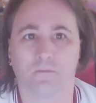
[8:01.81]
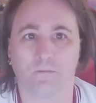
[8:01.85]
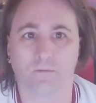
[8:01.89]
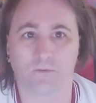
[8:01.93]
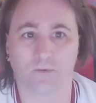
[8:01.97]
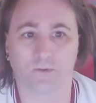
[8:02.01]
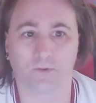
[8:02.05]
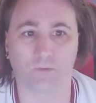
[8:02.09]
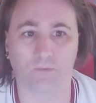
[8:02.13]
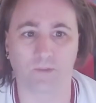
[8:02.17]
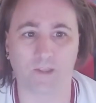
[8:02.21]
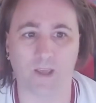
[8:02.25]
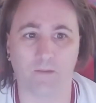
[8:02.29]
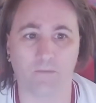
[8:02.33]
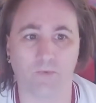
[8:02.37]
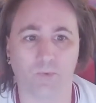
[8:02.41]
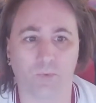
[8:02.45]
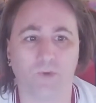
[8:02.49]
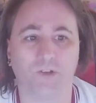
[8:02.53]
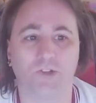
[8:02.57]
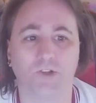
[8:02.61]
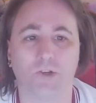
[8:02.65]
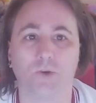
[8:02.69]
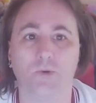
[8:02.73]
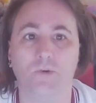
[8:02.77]
Sometimes
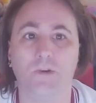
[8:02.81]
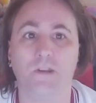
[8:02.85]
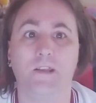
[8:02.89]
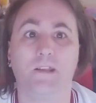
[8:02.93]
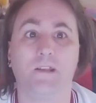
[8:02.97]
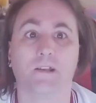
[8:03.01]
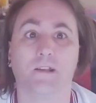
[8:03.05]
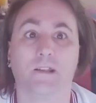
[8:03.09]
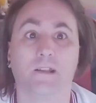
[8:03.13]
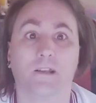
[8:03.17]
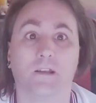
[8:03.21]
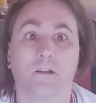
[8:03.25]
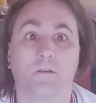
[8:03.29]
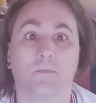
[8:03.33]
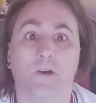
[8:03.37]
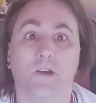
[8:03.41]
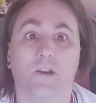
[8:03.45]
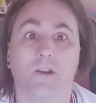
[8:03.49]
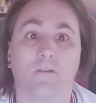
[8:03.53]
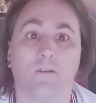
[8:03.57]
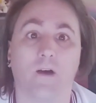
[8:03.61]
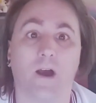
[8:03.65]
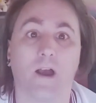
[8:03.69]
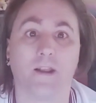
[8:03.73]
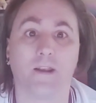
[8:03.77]
we do need a little bit
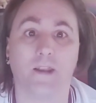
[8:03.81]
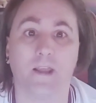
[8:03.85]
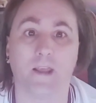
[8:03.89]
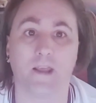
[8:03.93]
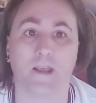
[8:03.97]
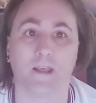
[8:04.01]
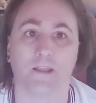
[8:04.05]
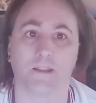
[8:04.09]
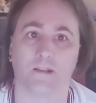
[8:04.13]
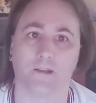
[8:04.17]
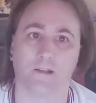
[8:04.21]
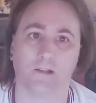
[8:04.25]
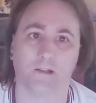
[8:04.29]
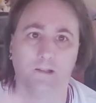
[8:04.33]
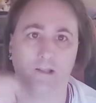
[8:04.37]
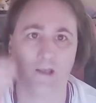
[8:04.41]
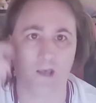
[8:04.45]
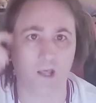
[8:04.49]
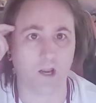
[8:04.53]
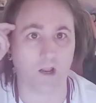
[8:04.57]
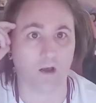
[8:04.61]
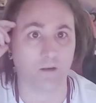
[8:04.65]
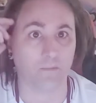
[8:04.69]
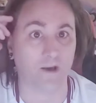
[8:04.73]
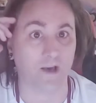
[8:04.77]
of ideas and a
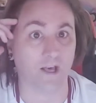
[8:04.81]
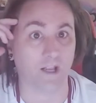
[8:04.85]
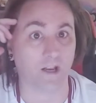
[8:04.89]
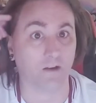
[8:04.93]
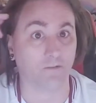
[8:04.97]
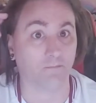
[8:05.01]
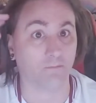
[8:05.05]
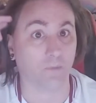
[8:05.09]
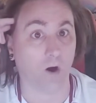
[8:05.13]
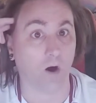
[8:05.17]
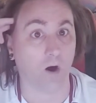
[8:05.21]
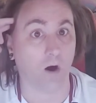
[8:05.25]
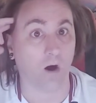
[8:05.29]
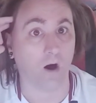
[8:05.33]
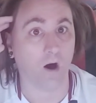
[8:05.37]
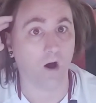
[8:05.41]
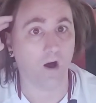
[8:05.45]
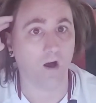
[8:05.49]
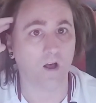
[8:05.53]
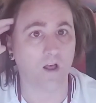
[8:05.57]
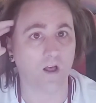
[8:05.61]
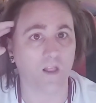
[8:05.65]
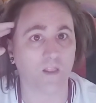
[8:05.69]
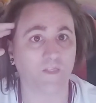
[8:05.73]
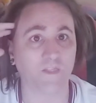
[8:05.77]
little bit of more
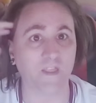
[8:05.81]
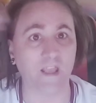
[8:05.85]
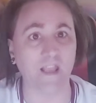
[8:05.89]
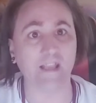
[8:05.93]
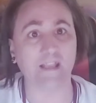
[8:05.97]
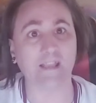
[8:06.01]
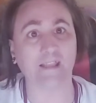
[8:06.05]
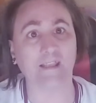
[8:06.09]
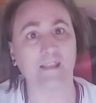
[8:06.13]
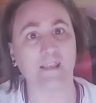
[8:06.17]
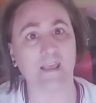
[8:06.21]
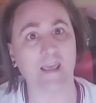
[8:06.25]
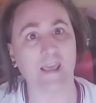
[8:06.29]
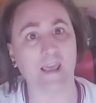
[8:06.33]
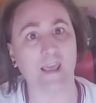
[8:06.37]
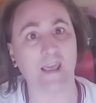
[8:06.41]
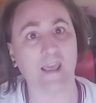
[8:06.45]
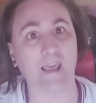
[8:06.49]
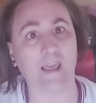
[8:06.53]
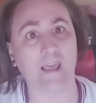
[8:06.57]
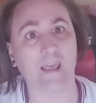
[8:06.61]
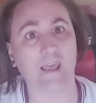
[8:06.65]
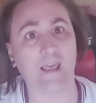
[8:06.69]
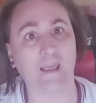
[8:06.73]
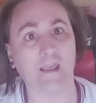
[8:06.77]

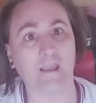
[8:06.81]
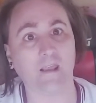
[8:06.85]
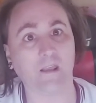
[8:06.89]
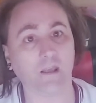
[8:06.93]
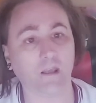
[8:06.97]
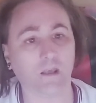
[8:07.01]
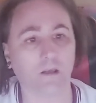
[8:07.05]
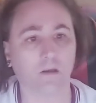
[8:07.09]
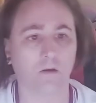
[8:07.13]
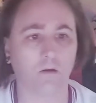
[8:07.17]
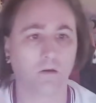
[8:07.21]
thinking.